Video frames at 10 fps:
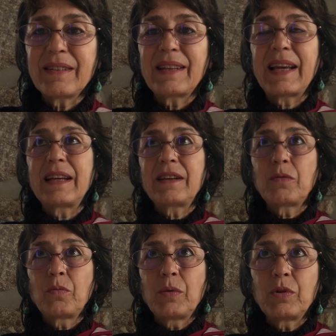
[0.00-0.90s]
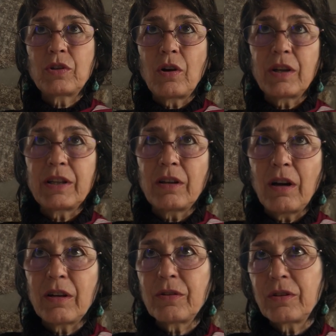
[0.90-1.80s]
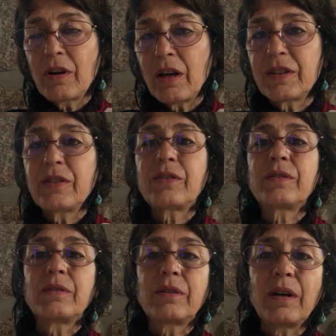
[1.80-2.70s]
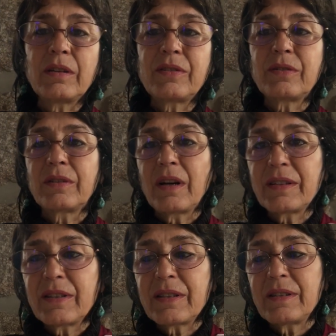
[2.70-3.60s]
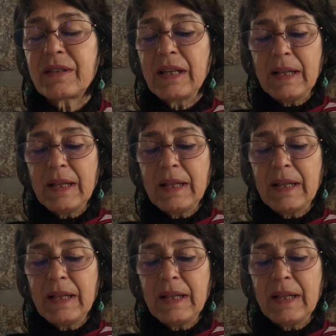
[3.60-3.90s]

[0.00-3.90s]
like we would call it God or goddess or gods or goddesses.